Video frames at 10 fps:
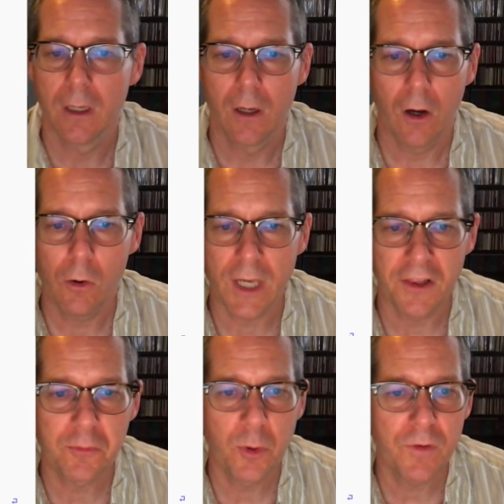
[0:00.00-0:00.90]
Okay,
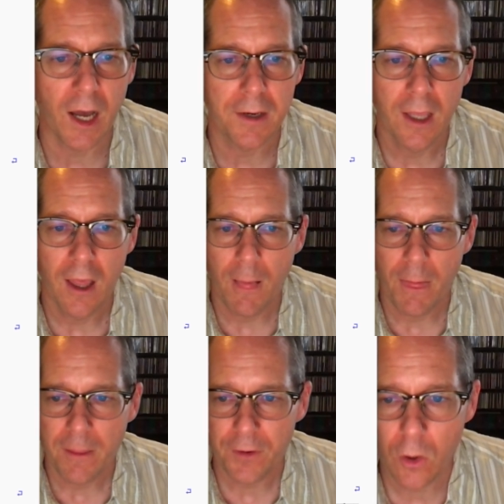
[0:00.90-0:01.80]
let's move on.
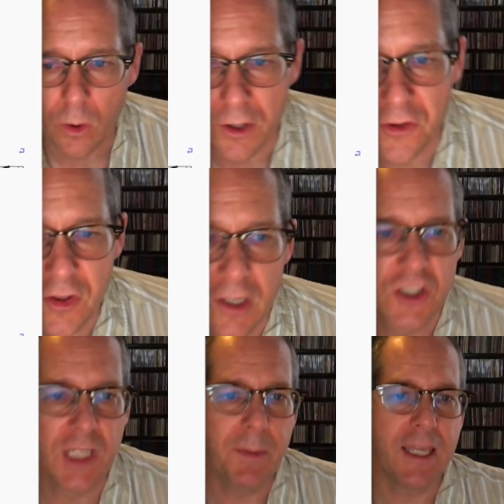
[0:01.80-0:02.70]
The chorus.
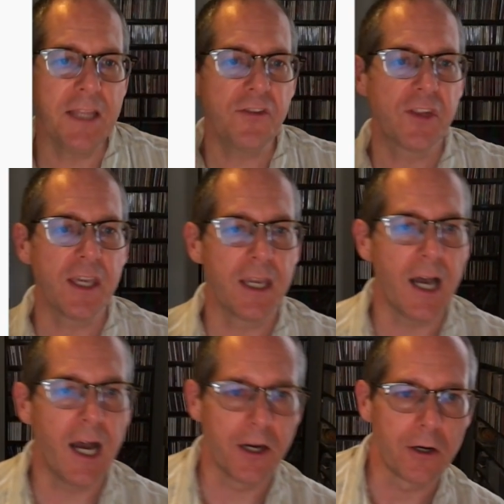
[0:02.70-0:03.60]
She begins singing
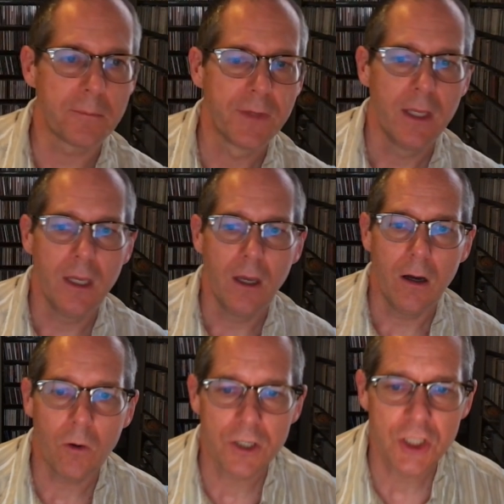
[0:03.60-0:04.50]
higher,
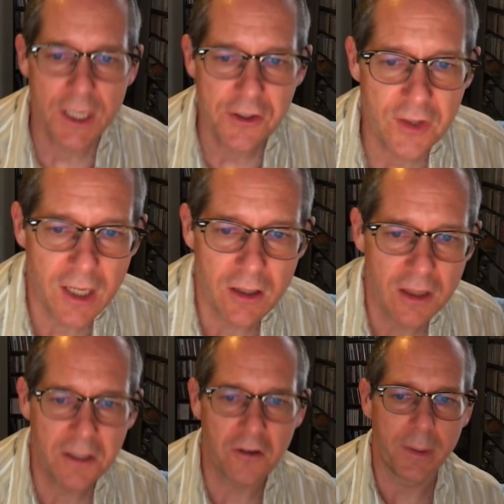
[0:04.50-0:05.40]
or should I say a
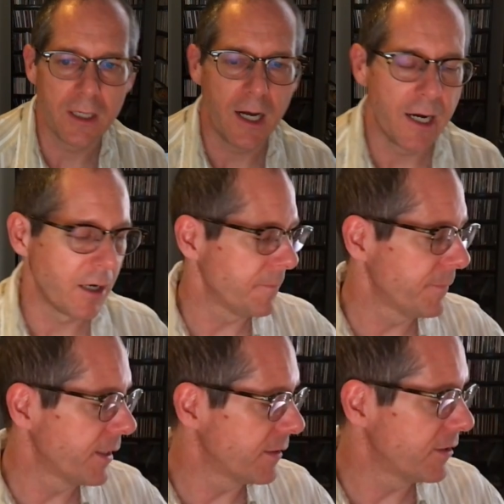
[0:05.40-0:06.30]
little bit higher.
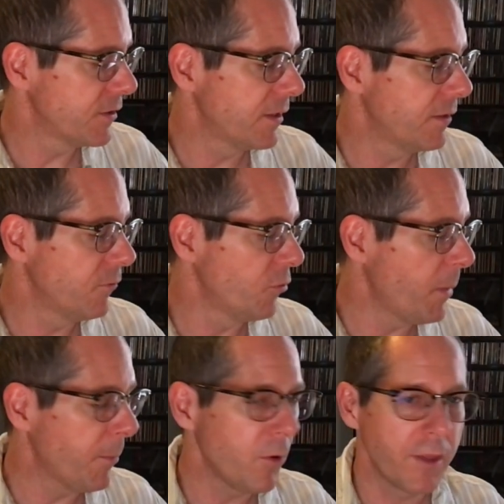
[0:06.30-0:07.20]

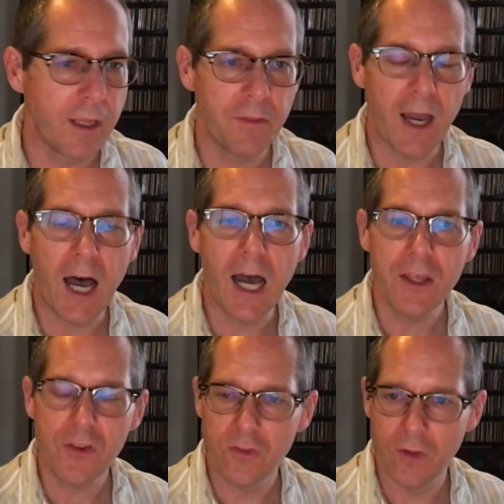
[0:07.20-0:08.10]
Remember, the
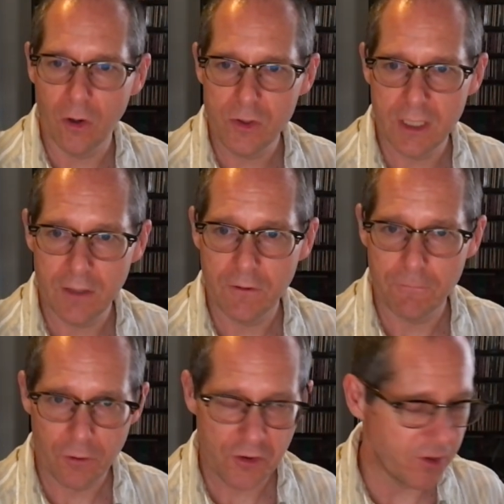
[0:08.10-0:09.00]
highest note in the
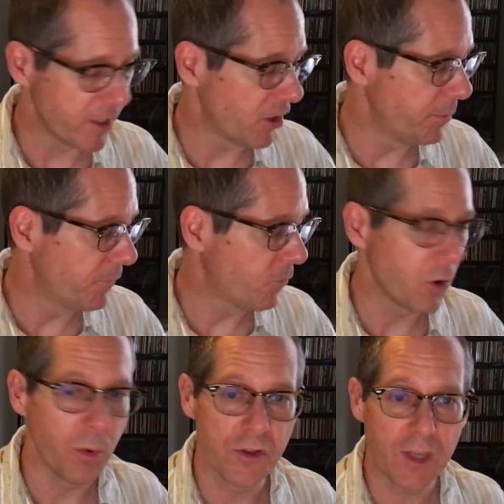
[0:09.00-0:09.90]
verse cycle before
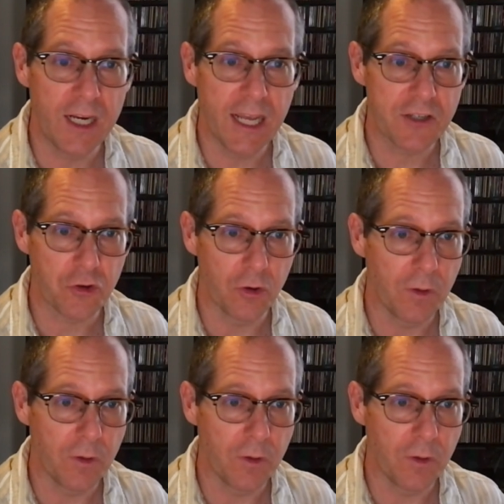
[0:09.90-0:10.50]
was A natural